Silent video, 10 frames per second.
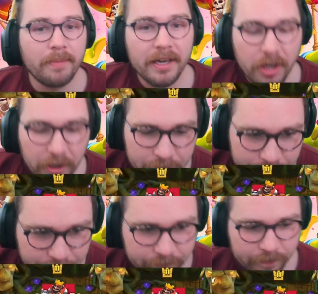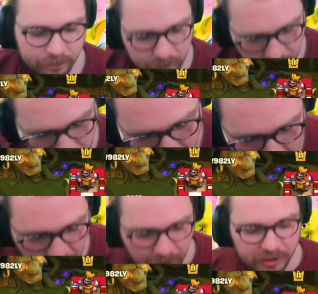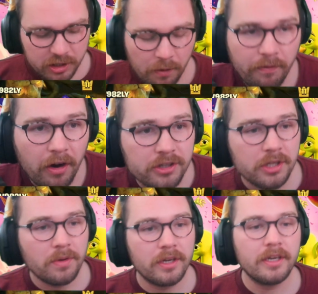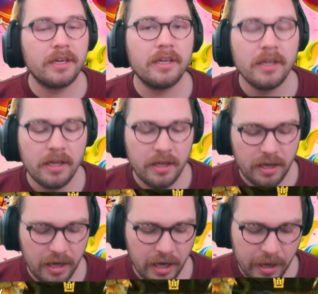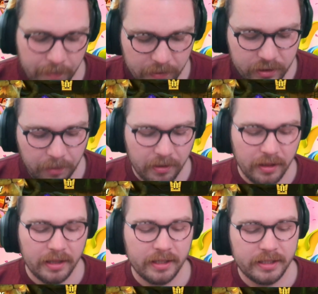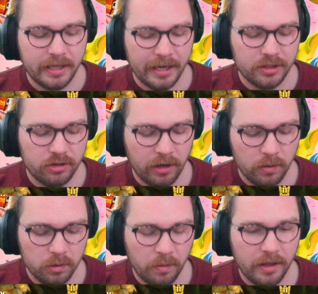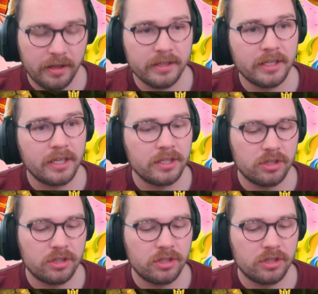match here. And so far, so good. Something that this deck struggles with is it does